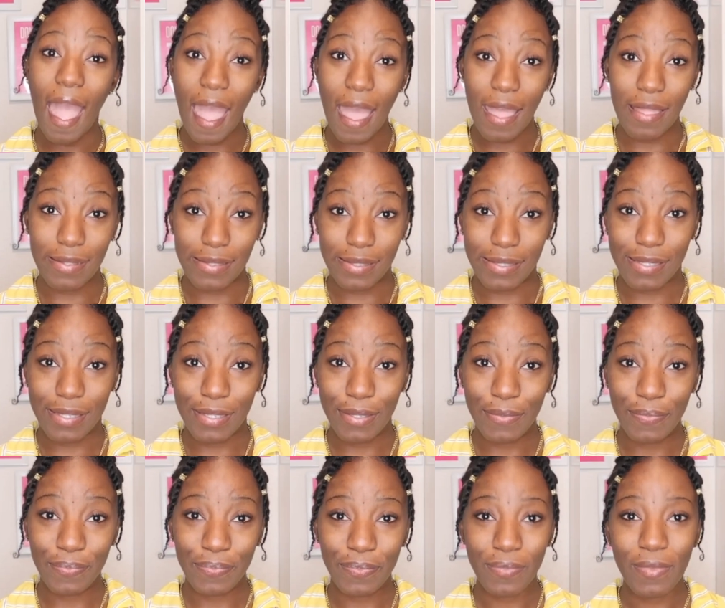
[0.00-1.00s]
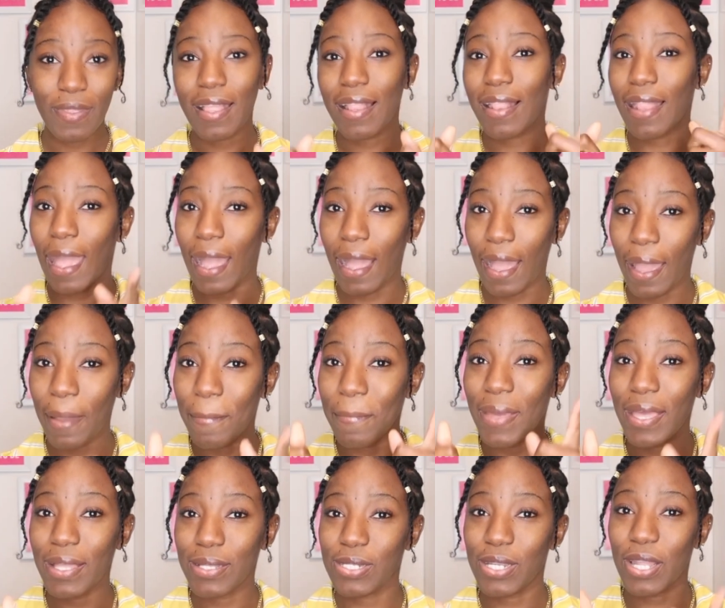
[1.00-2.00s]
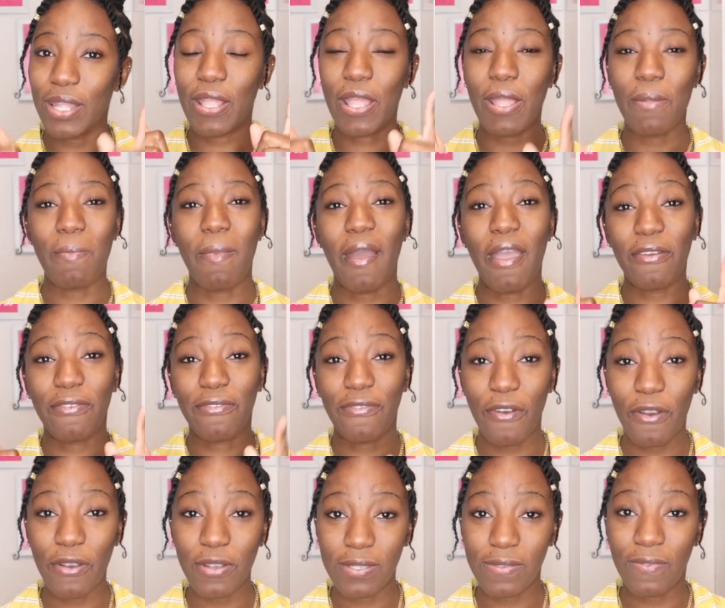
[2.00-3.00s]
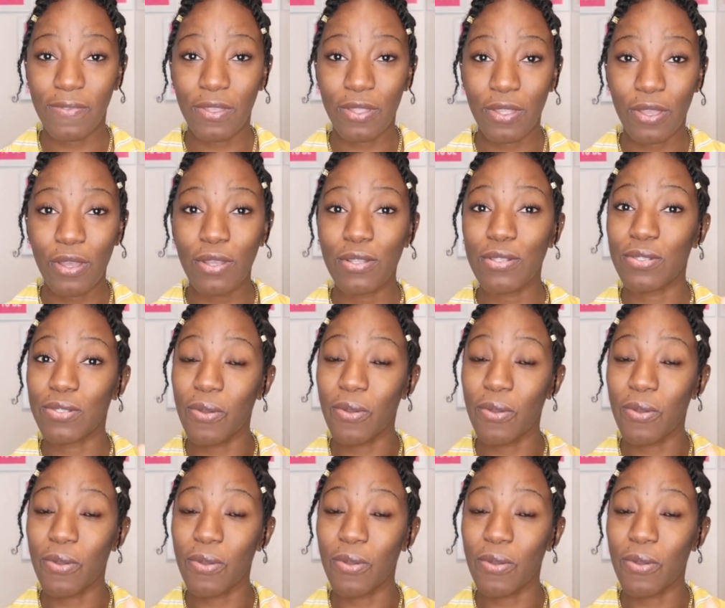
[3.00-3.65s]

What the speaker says: And like I mentioned in my first video,